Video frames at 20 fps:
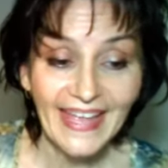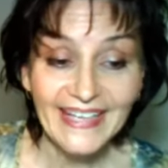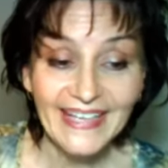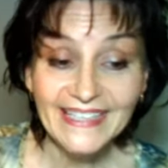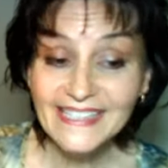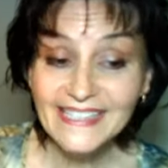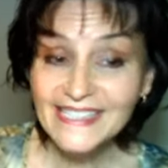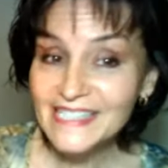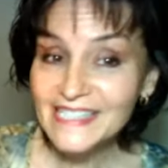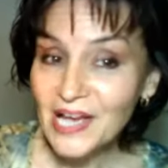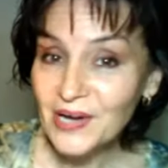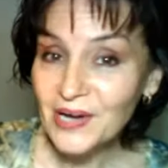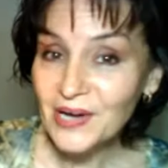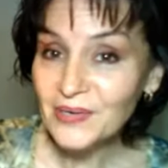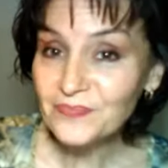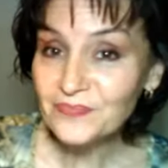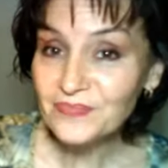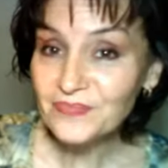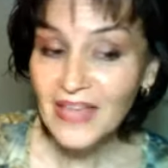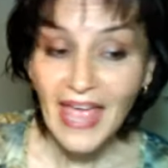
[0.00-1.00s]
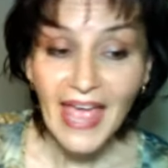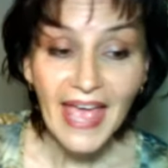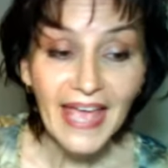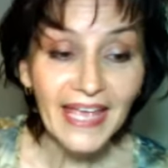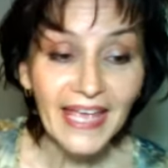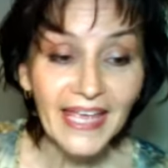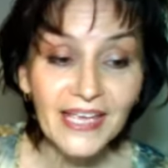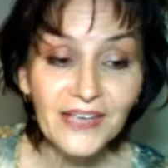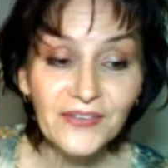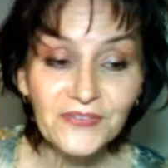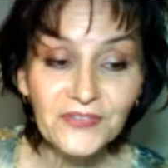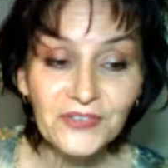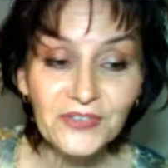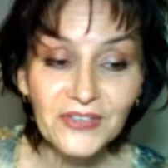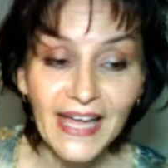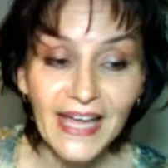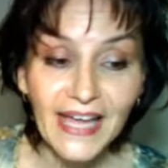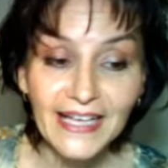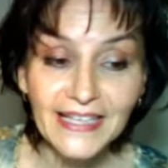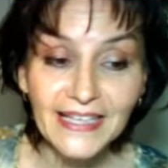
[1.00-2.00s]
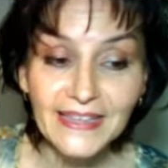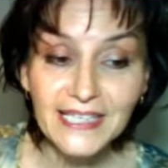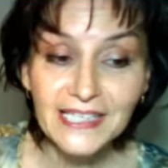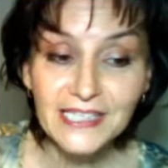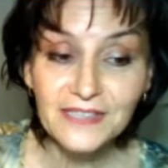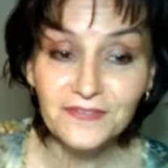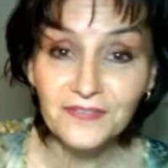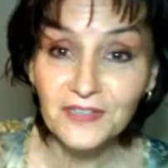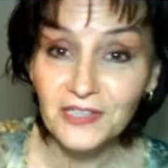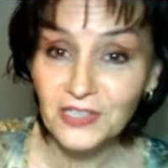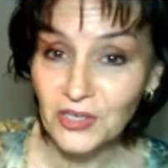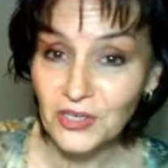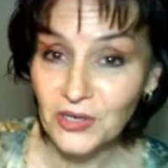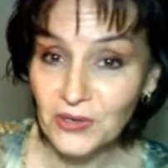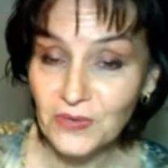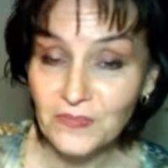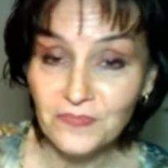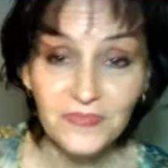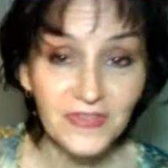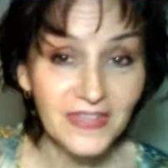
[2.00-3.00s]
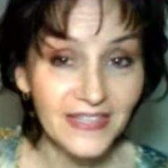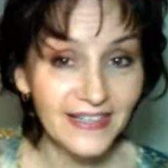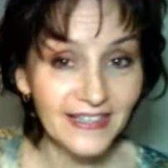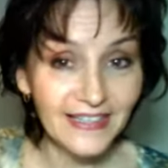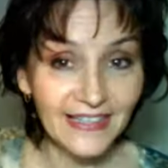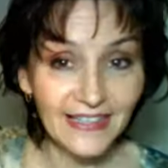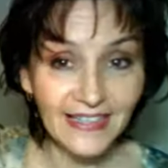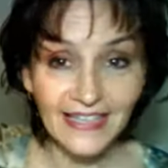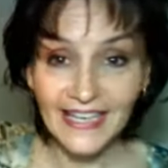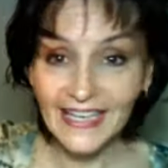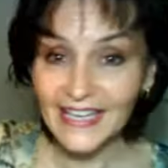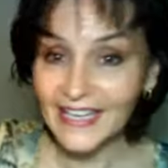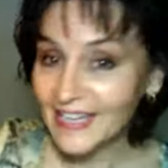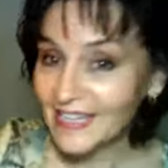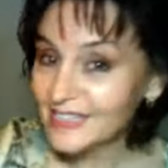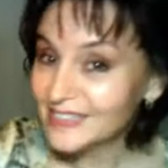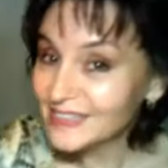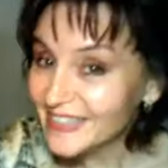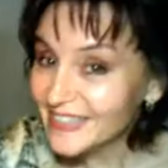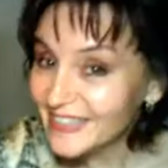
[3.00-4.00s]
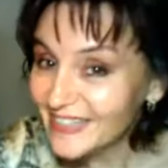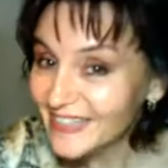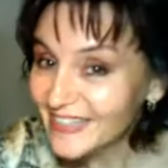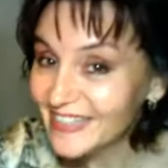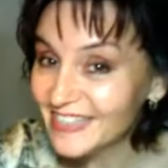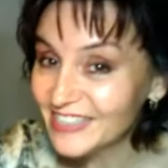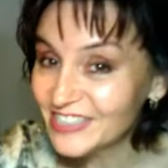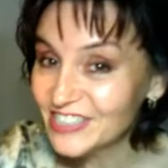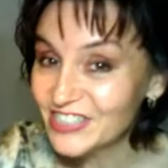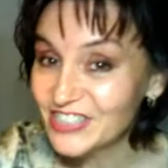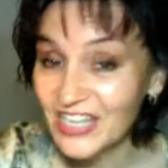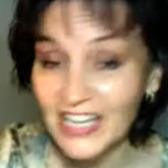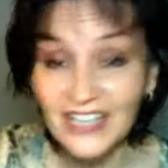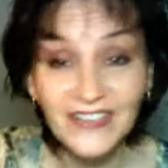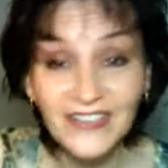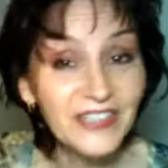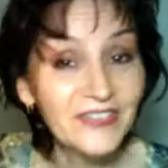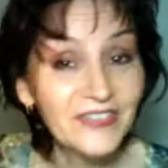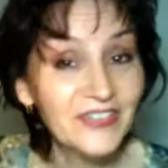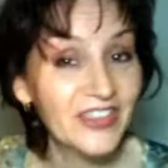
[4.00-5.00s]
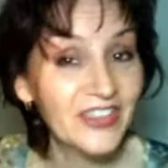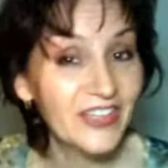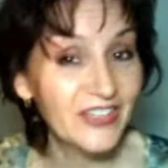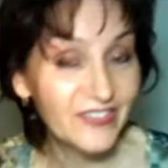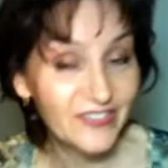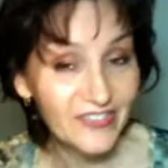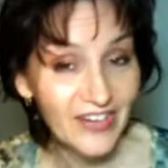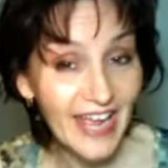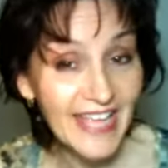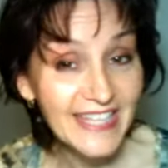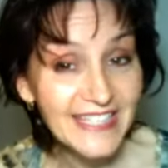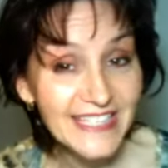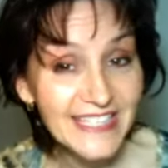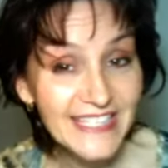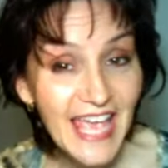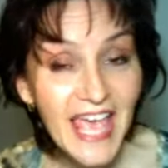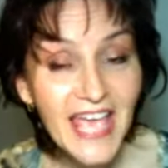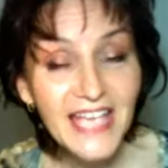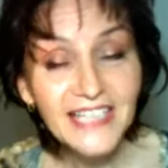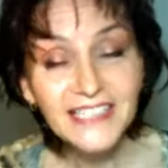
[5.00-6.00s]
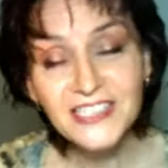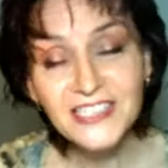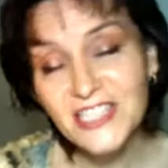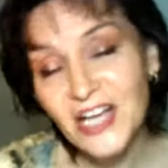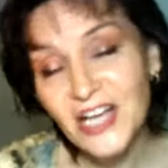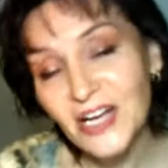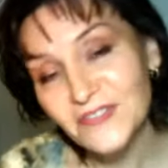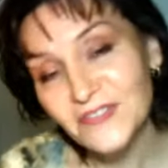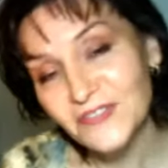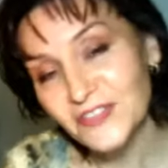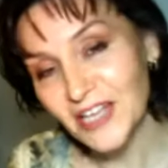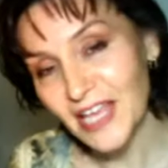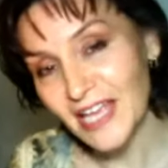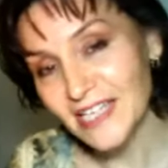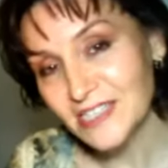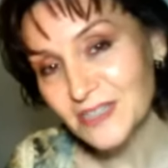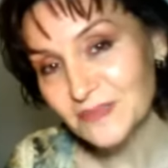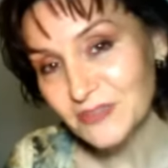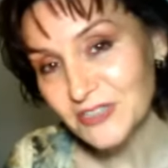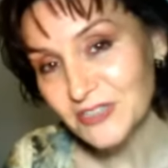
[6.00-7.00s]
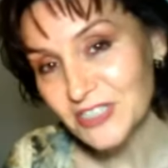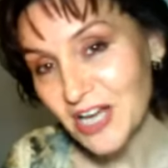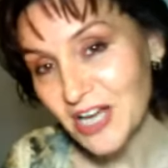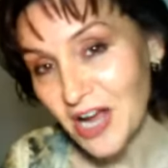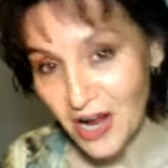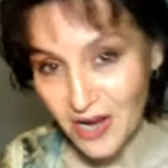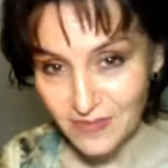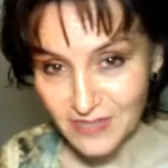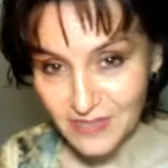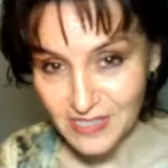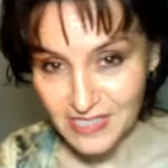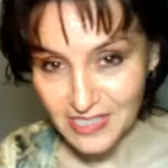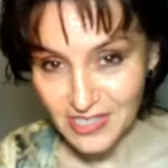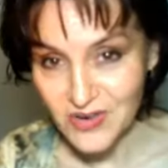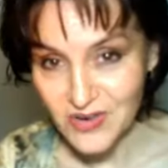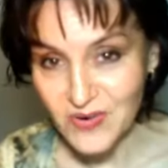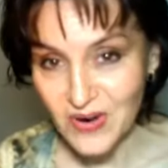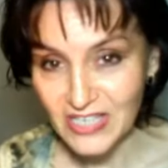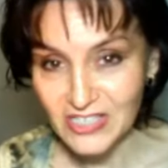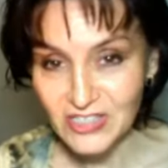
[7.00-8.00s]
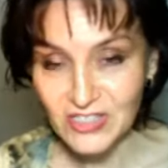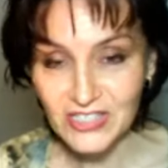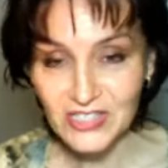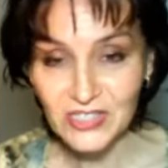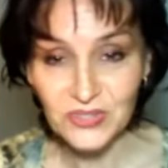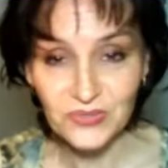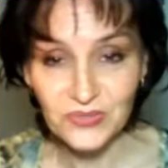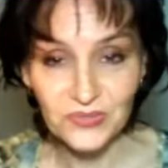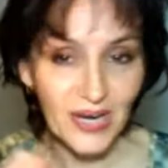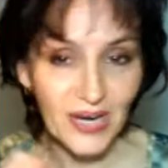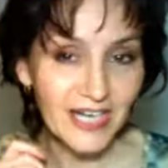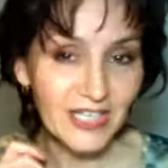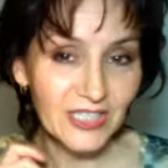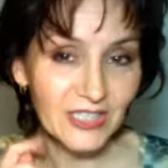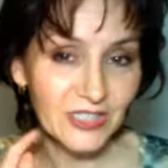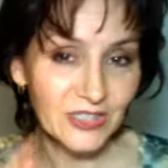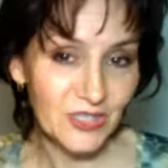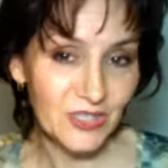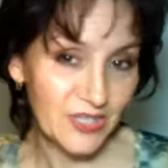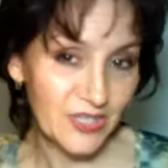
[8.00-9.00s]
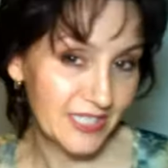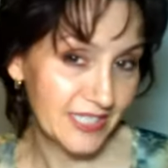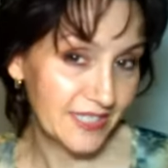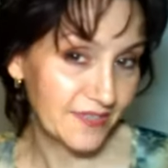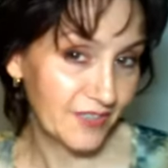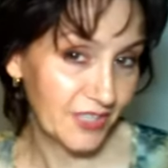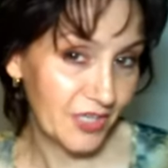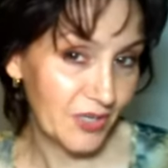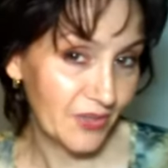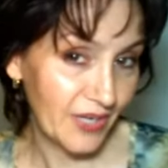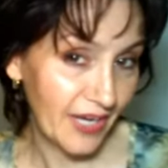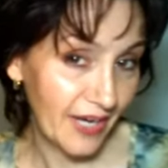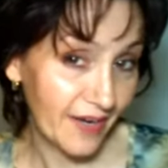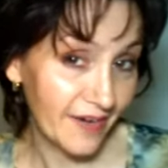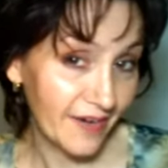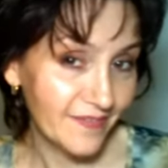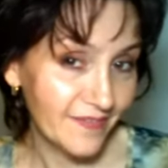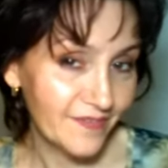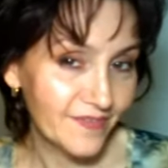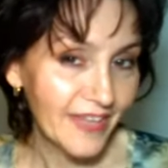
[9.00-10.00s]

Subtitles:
So, if you like this video, like it, share it with your friends. Don't forget to put your comments and questions right under this video here.